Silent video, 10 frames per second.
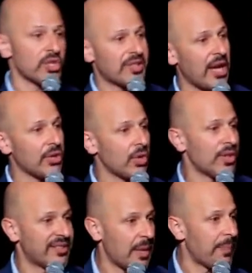they should tell
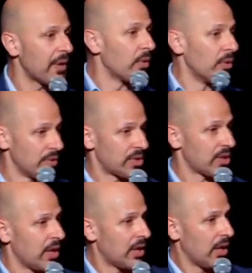you the tipping
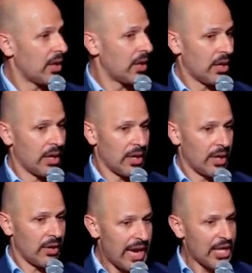rules.
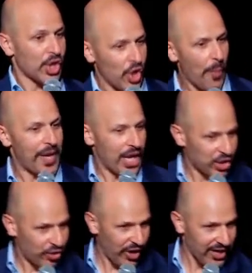Right? You show up in
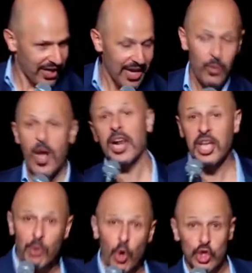Australia, right?
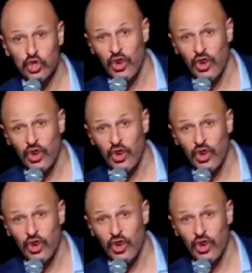Welcome to